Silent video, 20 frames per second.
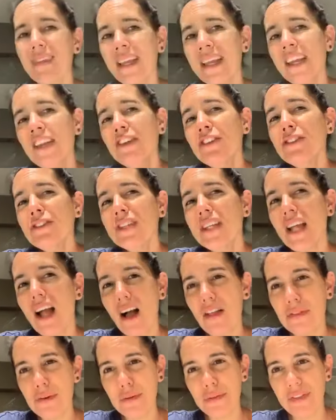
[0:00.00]
Here's the
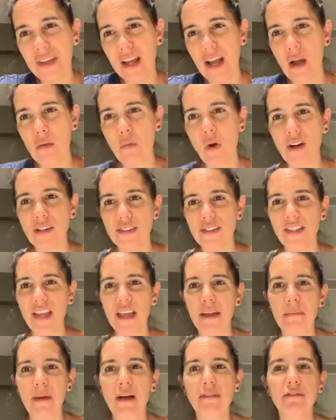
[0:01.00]
other thing I want to
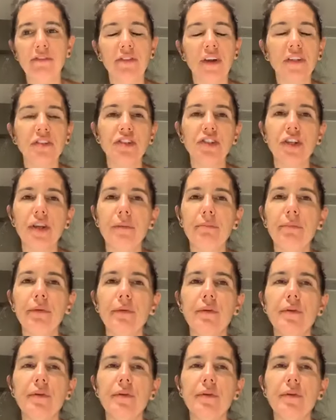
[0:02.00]
say about friendship.